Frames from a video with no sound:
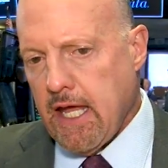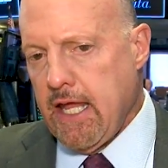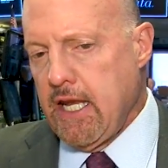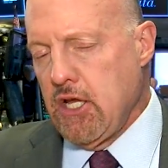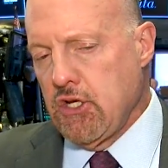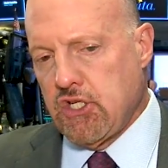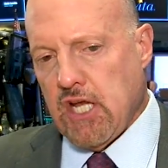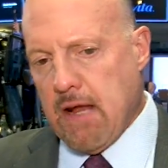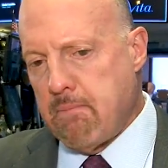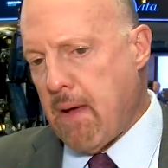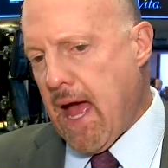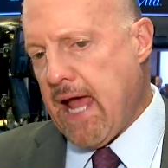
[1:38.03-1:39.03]
It is
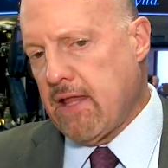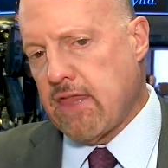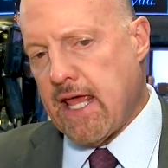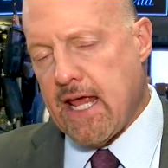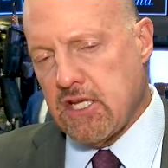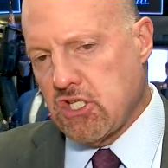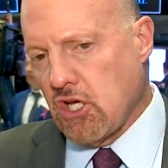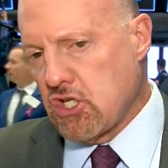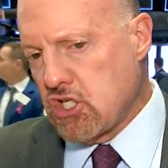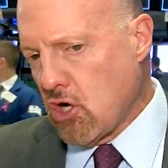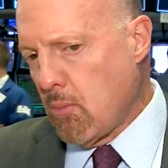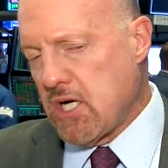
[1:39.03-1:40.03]
a bank that has
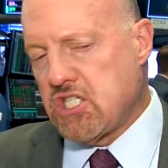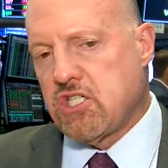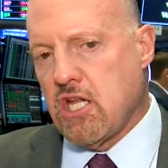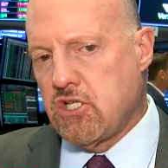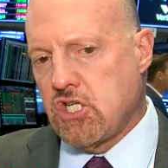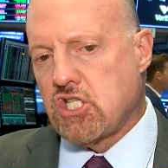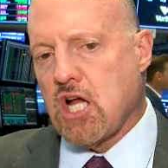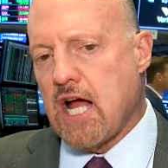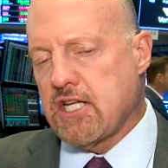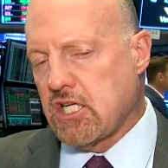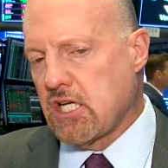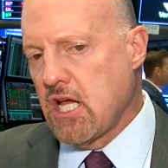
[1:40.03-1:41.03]
done so much
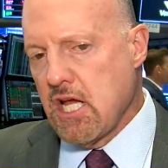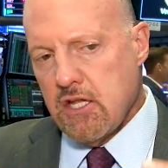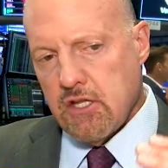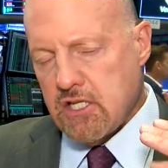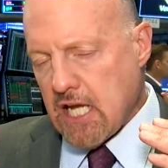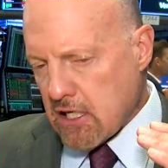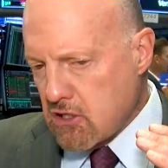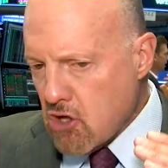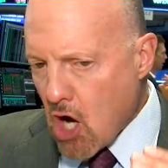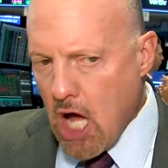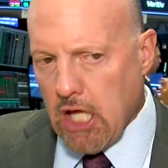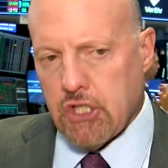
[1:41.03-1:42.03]
digitizing. The
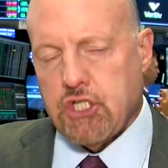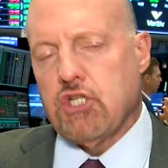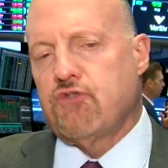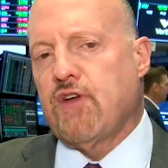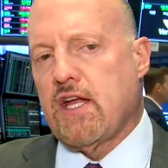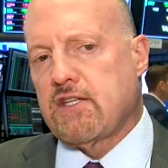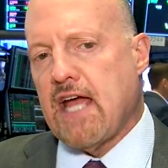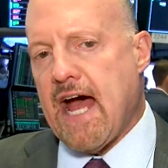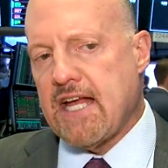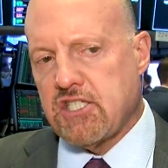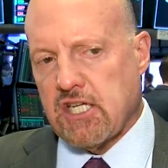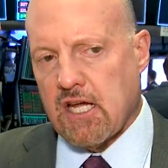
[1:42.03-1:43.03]
technology is
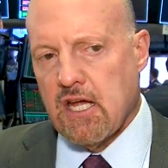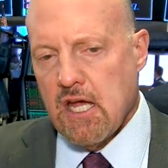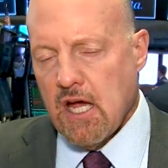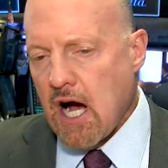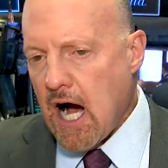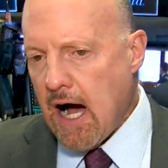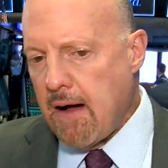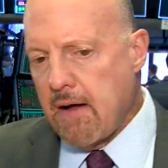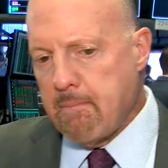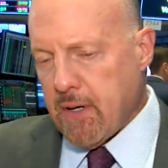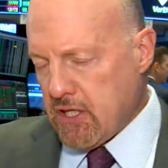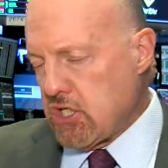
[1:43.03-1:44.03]
fantastic.
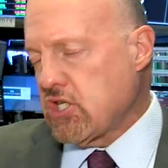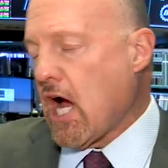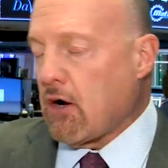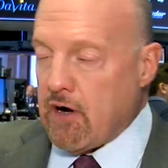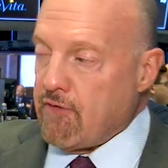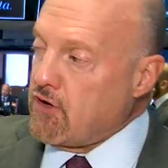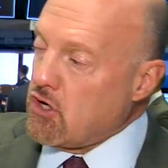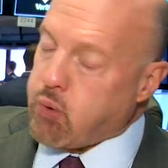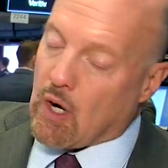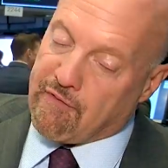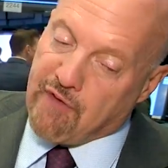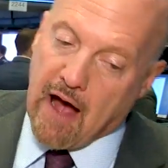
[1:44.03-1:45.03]
But the stock ran for
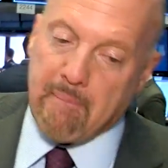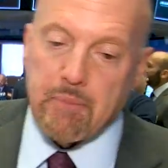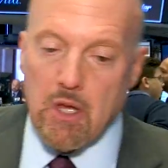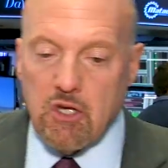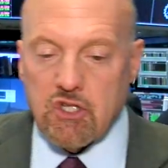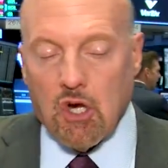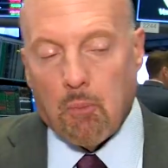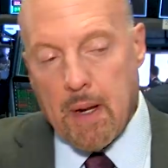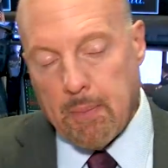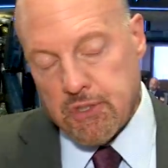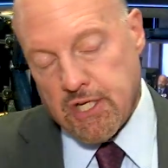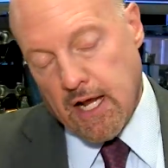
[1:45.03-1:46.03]
25. So
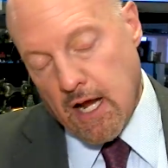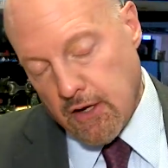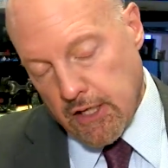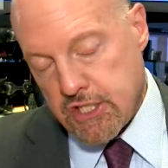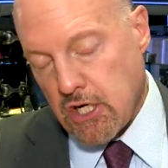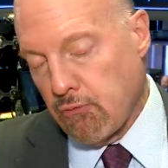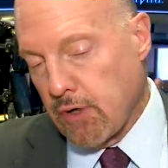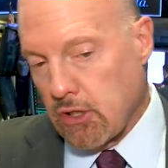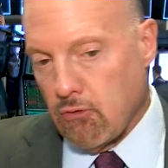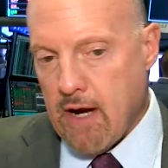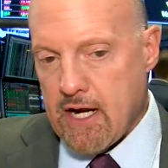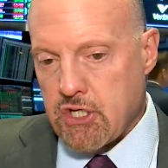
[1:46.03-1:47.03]
people say, all right, let's not
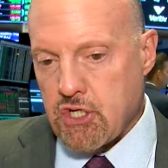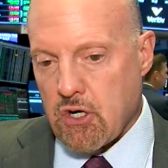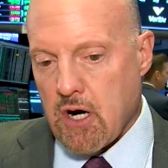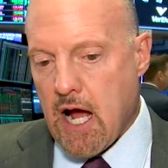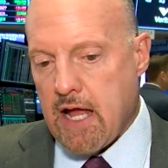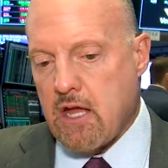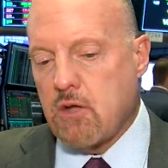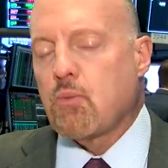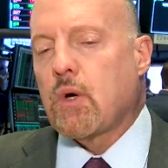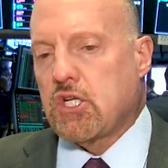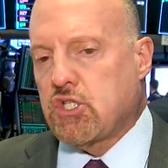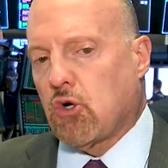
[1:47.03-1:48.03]
ring the register. You
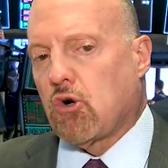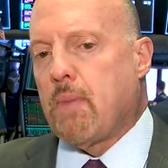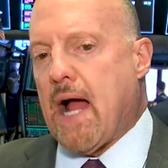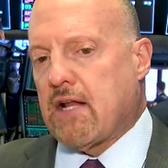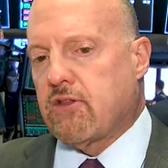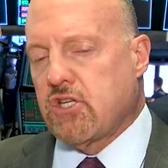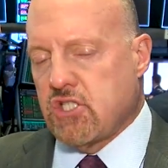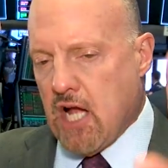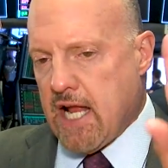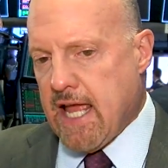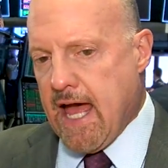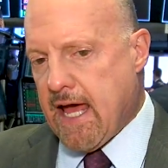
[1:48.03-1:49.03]
want to circle back to these.
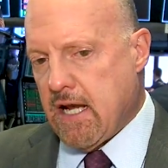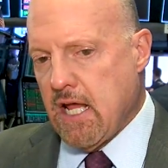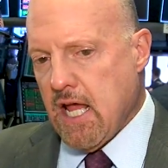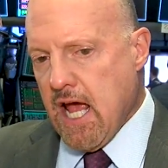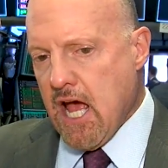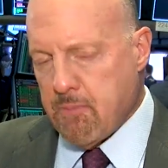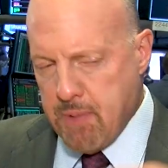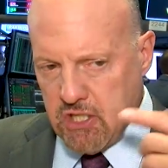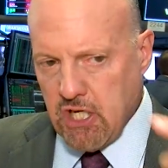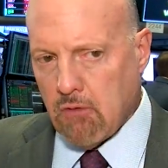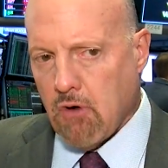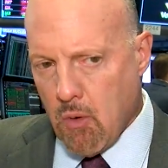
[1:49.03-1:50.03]
Not yet. And a
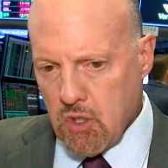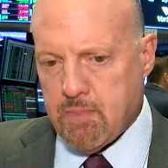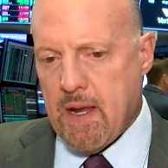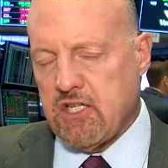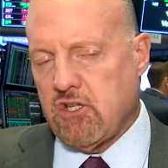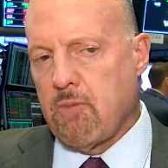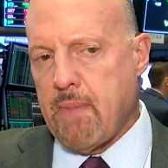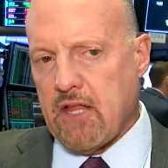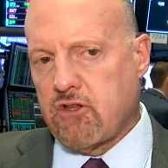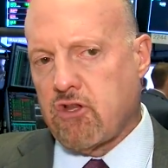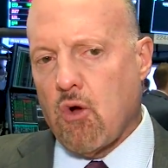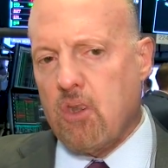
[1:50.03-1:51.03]
piece I wrote was basically
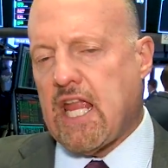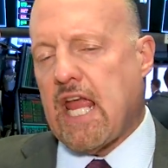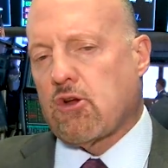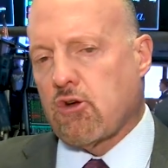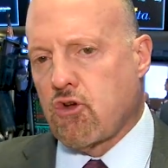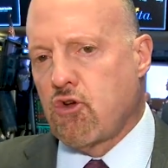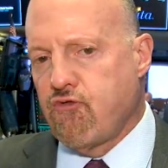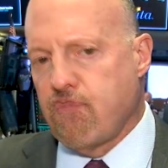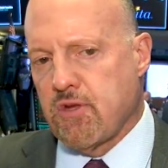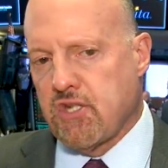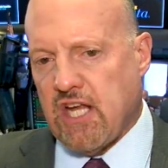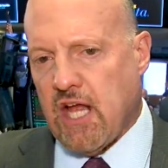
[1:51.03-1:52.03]
about don't take your cue
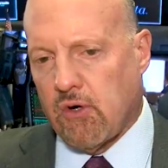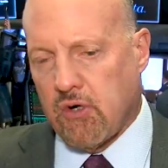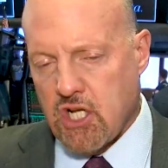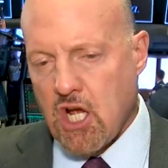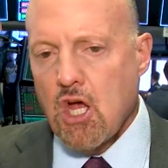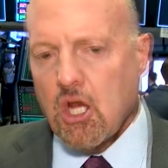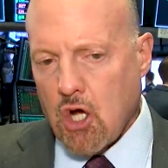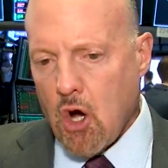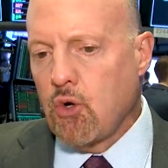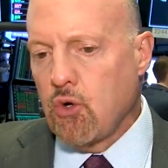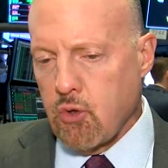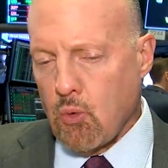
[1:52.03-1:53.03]
from the sellers.
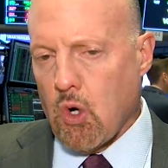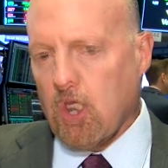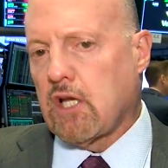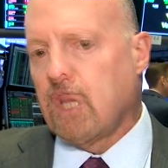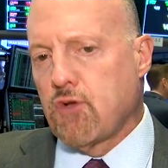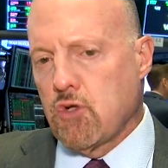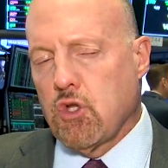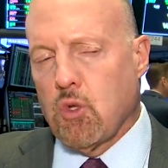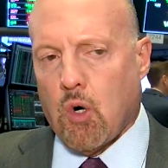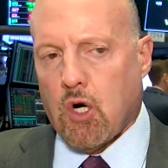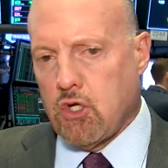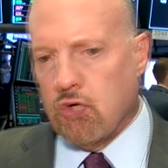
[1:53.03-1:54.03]
Go do the work. If you do the
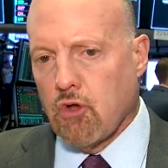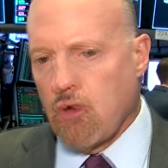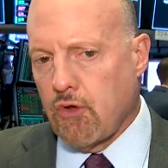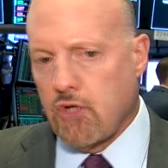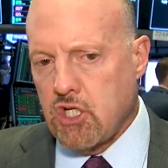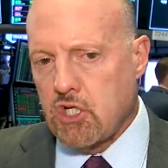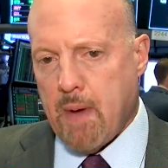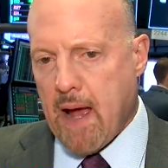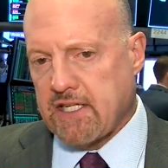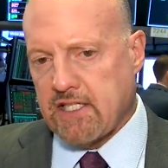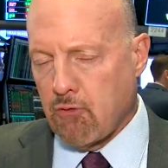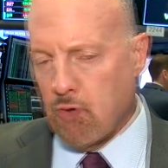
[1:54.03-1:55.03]
work, you'll know that these
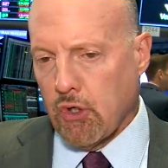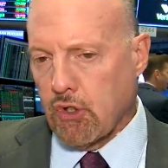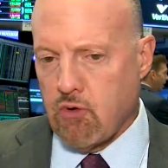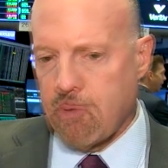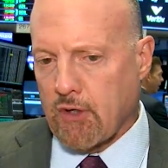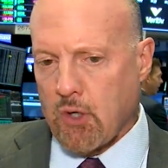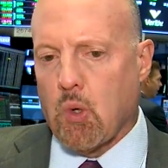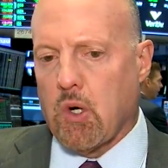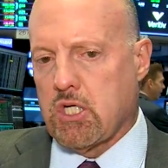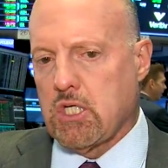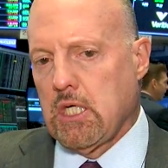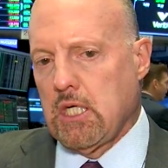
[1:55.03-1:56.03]
banks had really terrific
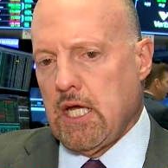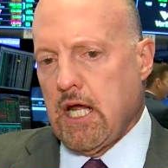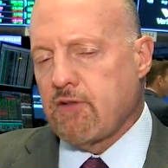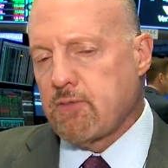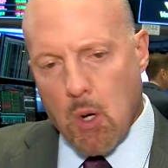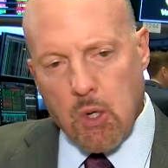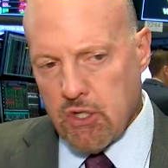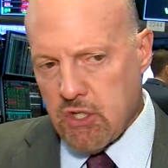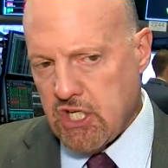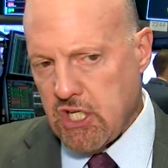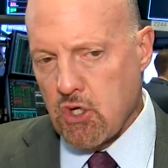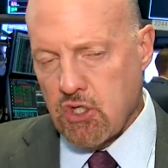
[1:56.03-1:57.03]
quarters. And I've spoken to the
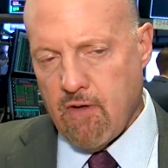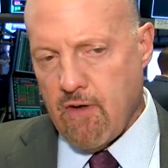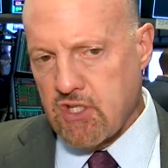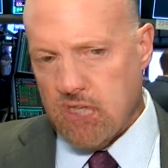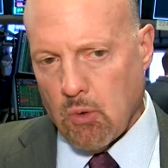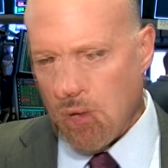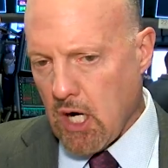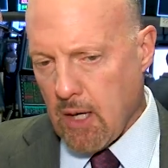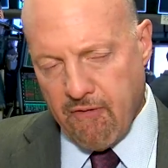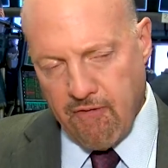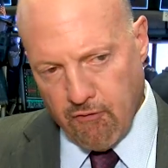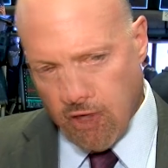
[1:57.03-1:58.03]
CEOs of every single one
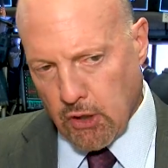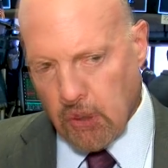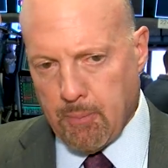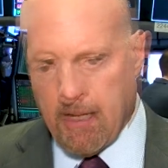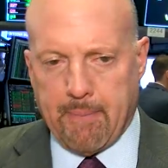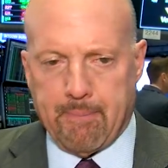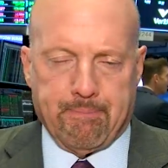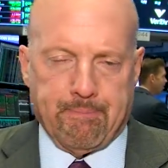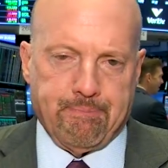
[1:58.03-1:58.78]
of them. I feel very good about it.